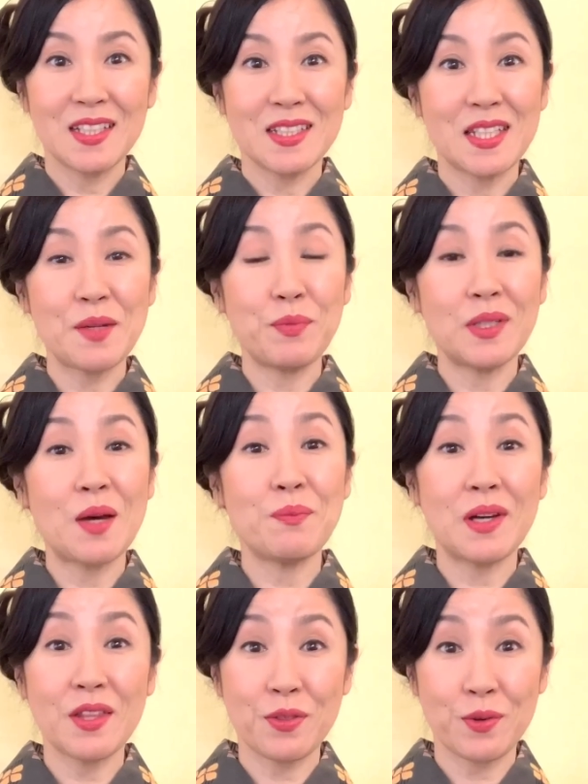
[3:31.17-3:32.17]
Tip
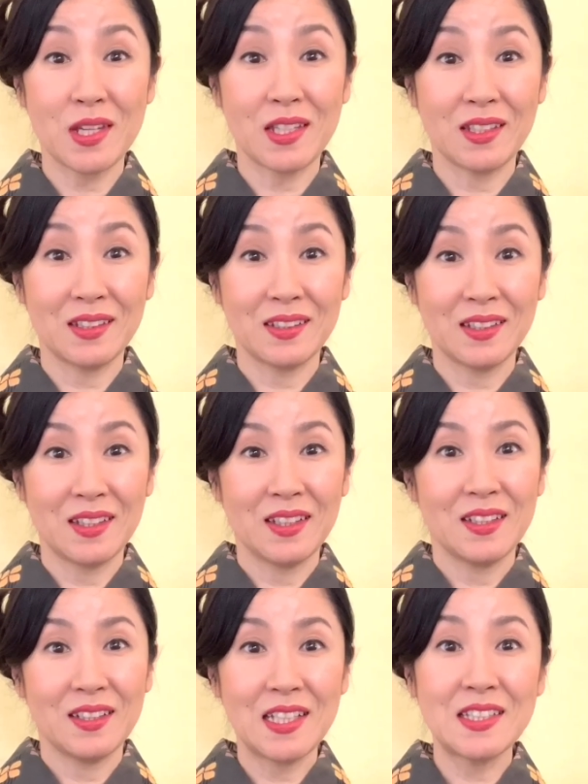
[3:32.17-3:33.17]
number 3.
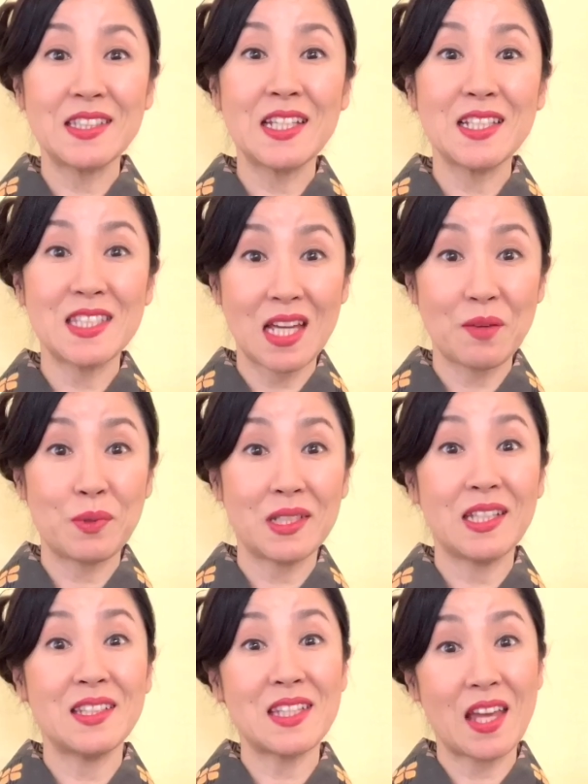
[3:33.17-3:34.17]
Listening
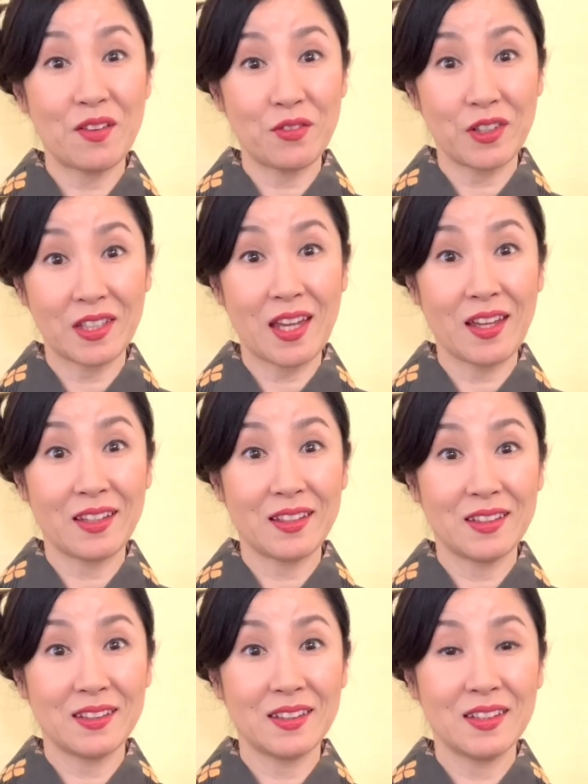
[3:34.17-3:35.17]
Japanese every day.
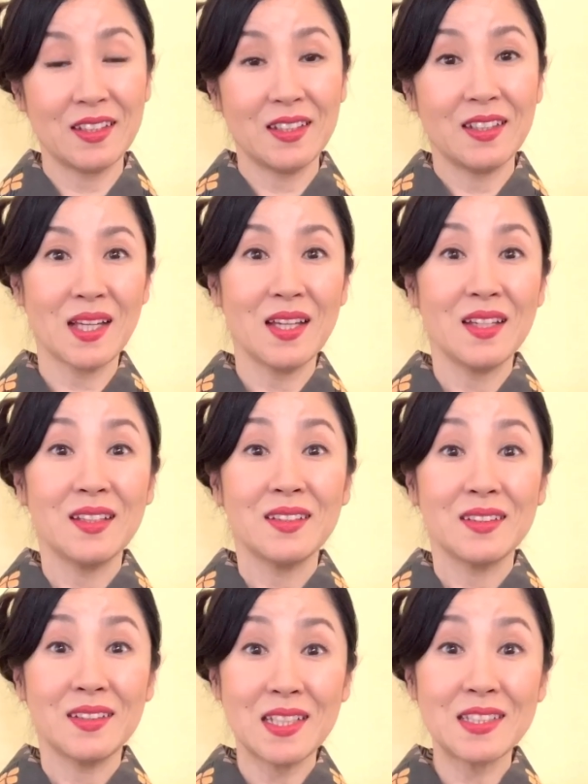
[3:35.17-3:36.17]

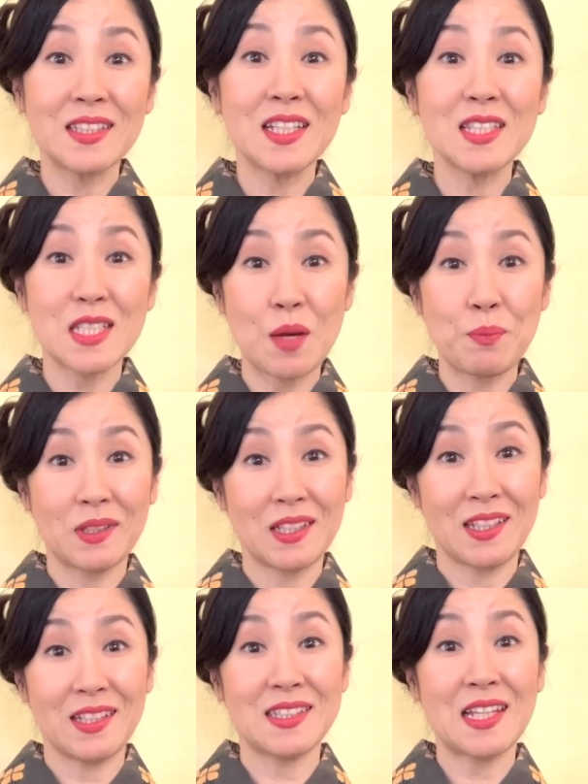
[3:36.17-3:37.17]
Listening
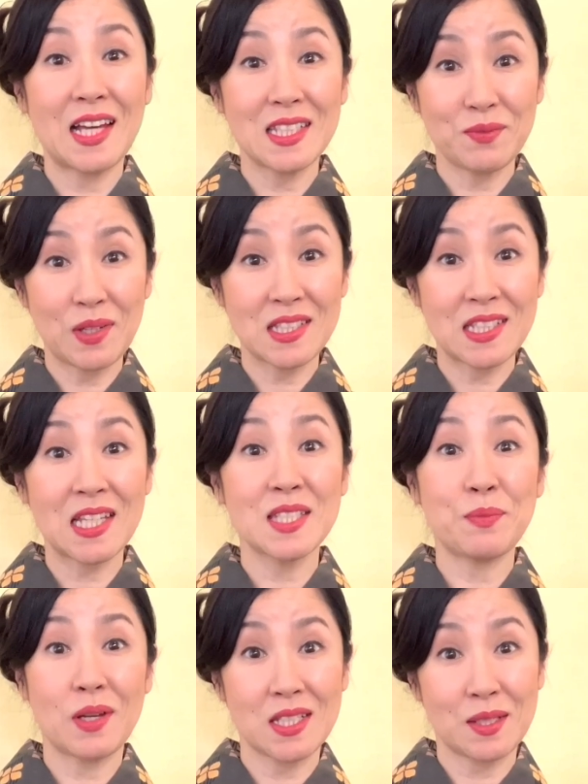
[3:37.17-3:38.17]
Japanese as much as
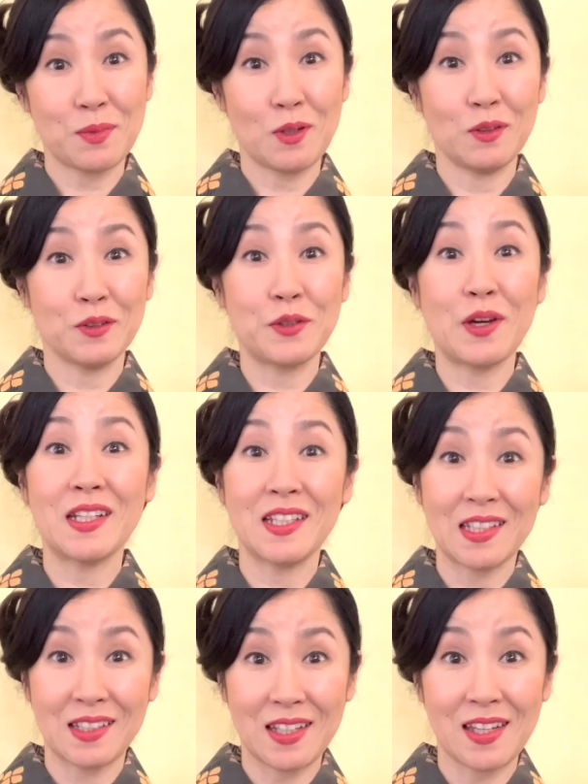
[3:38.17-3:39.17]
possible during
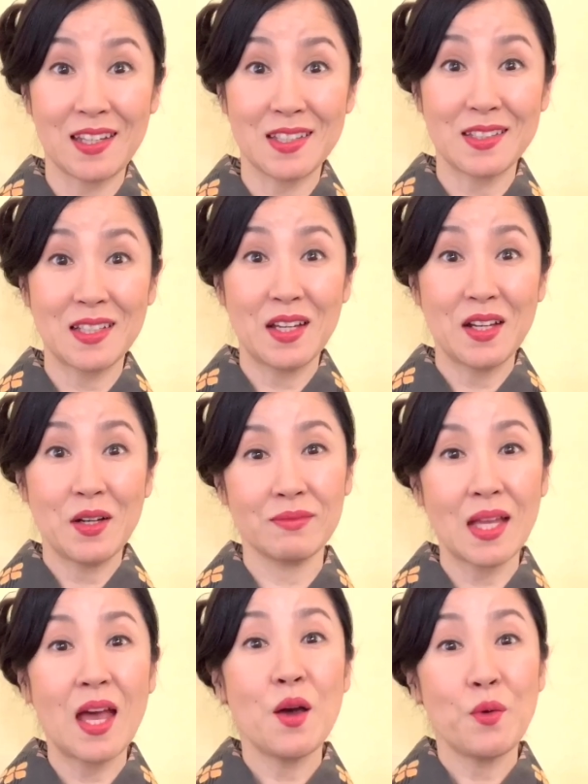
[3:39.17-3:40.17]
the day.
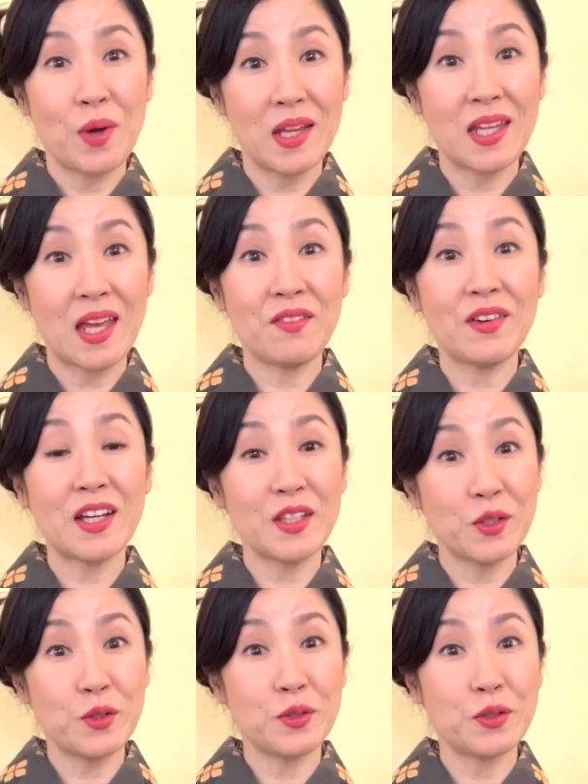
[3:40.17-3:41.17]
Whenever
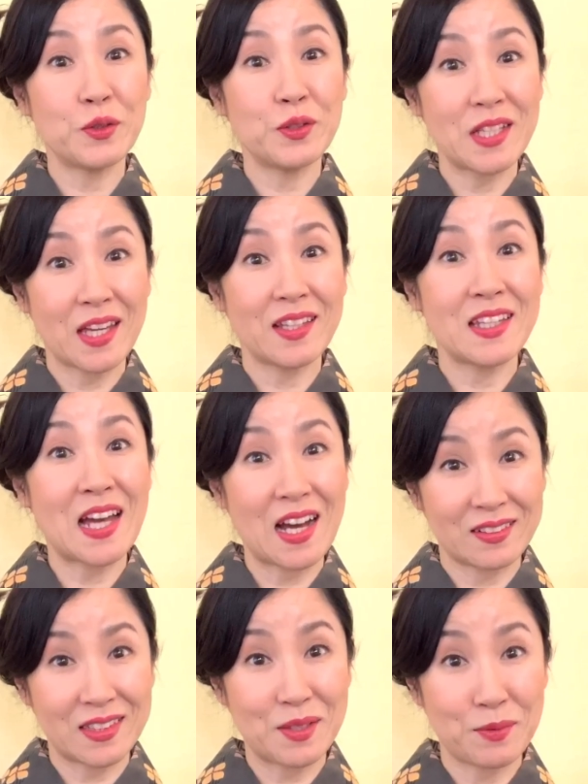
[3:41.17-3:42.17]
you do daily
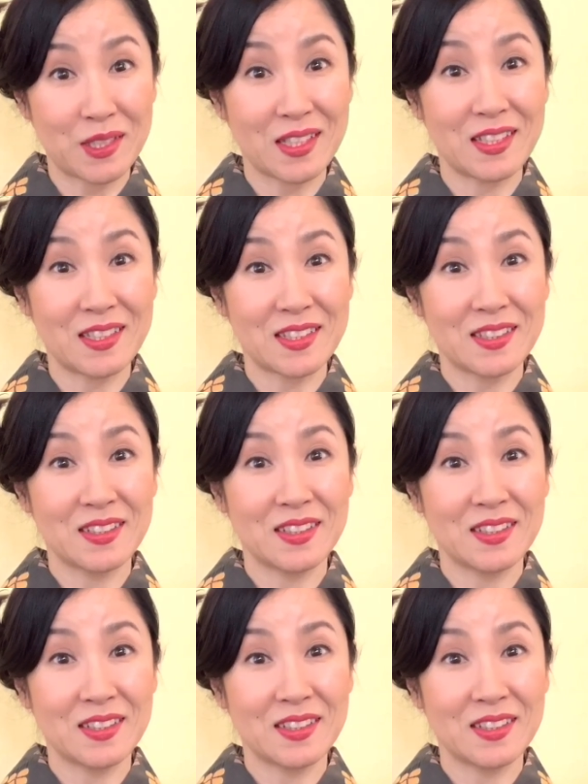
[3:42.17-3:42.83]
activities,